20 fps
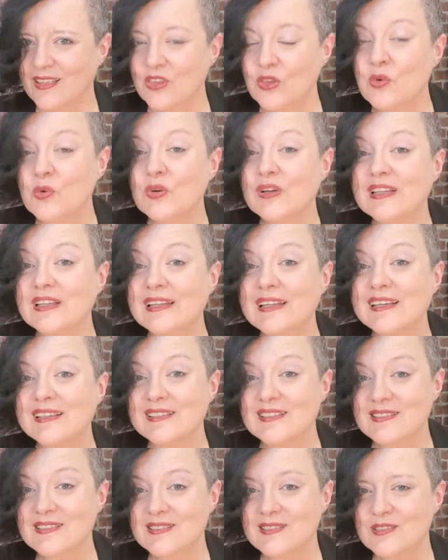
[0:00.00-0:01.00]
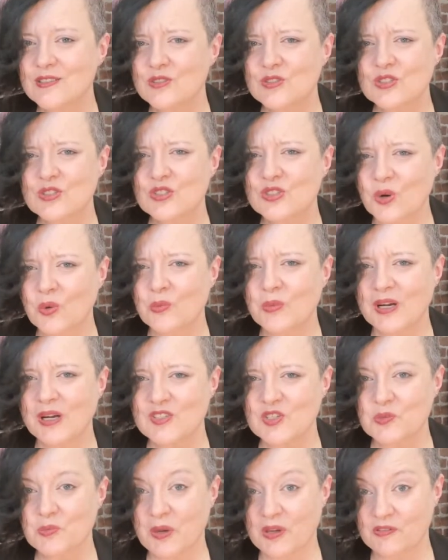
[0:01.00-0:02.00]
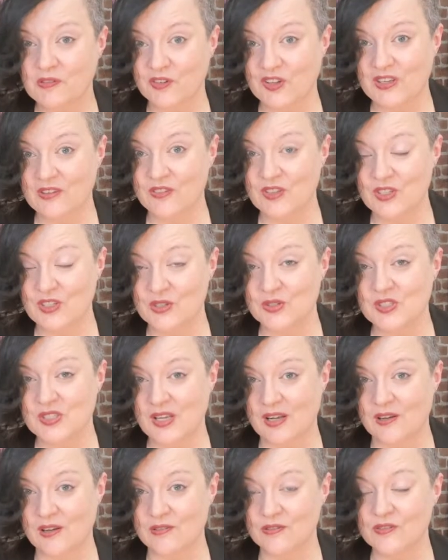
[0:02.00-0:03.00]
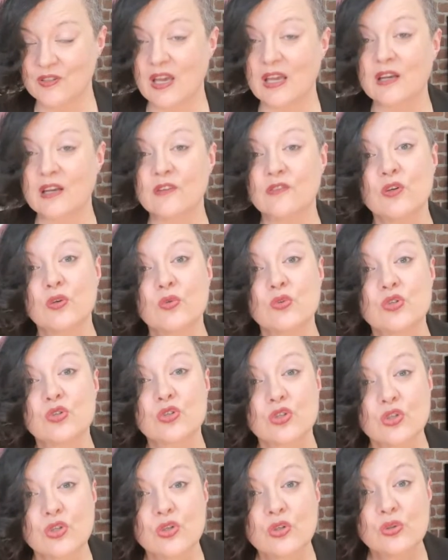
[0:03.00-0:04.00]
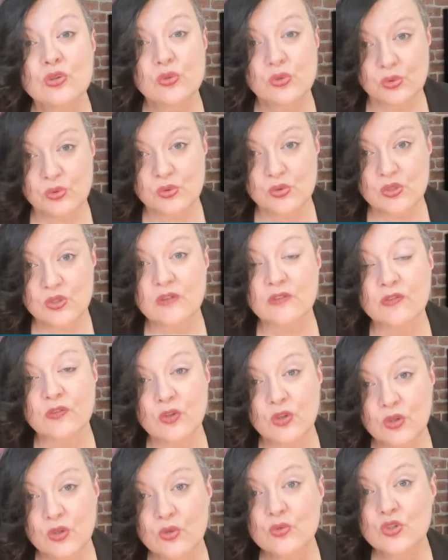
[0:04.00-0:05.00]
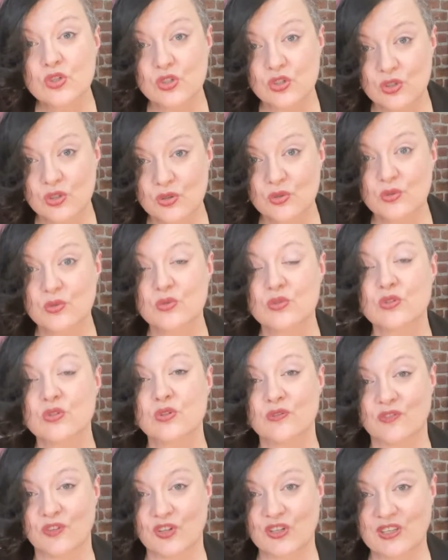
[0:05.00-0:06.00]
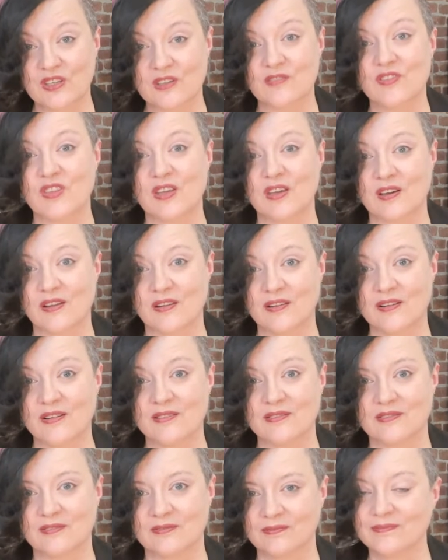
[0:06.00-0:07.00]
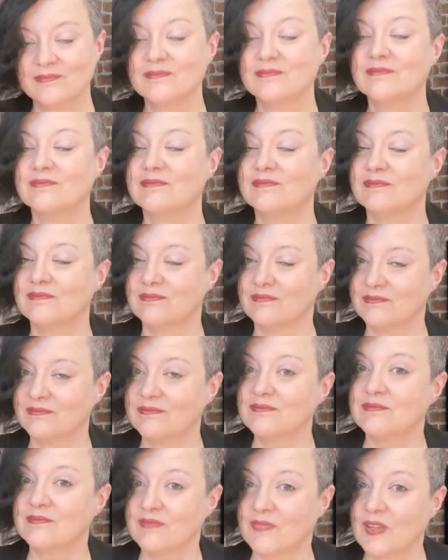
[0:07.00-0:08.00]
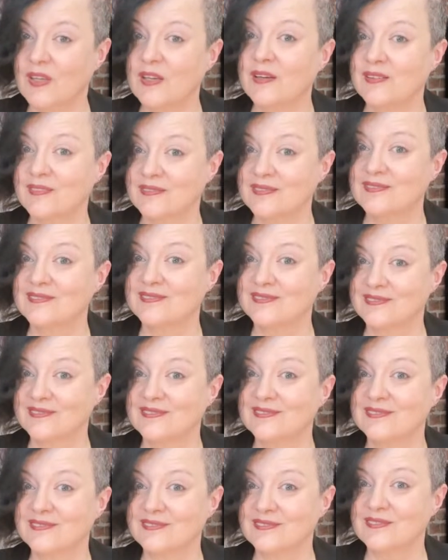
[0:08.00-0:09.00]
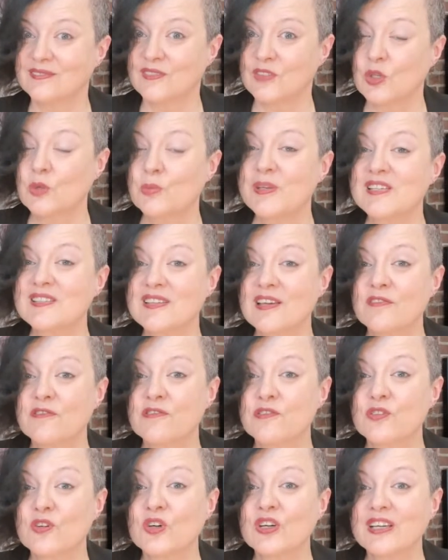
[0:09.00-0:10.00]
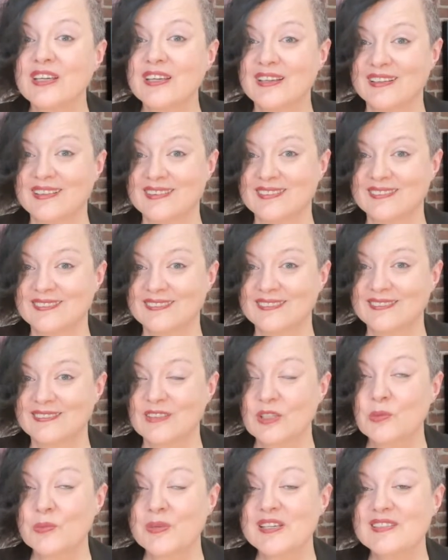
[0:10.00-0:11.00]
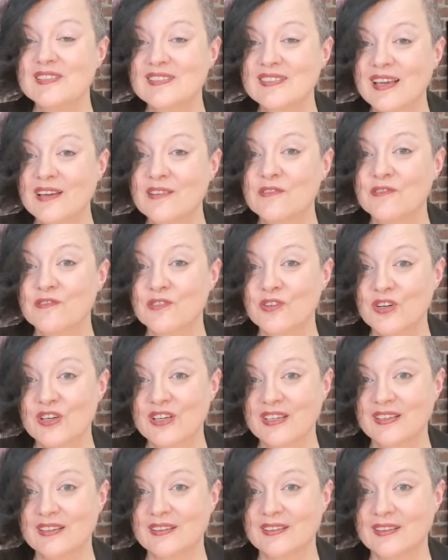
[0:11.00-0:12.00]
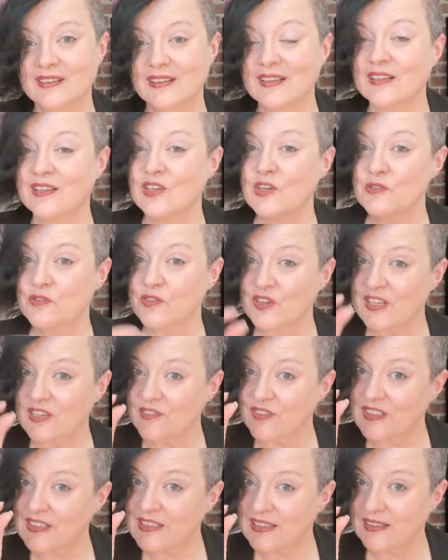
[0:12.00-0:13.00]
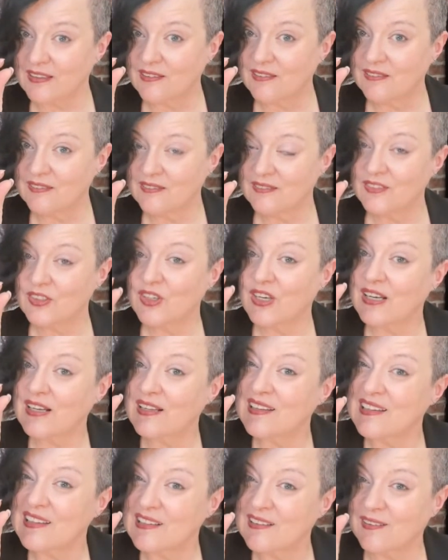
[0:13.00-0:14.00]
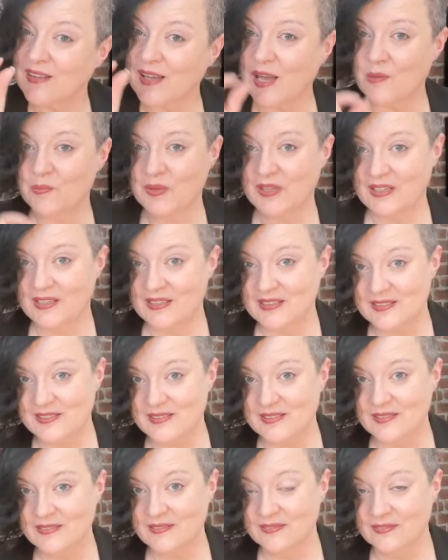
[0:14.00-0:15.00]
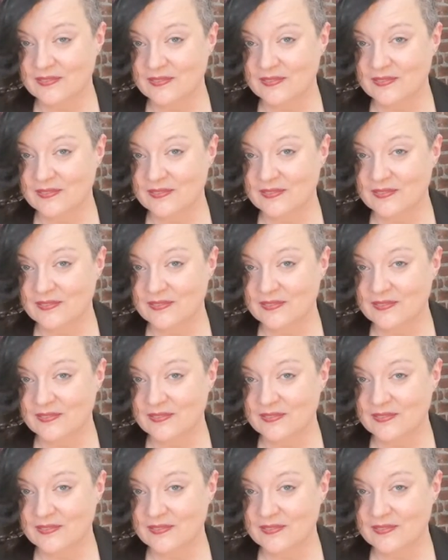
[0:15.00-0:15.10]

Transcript: You release so much by forgiving yourself. And if you choose to forgive the other, be set free. You'll be set free. You forgive a little, you get a little happiness.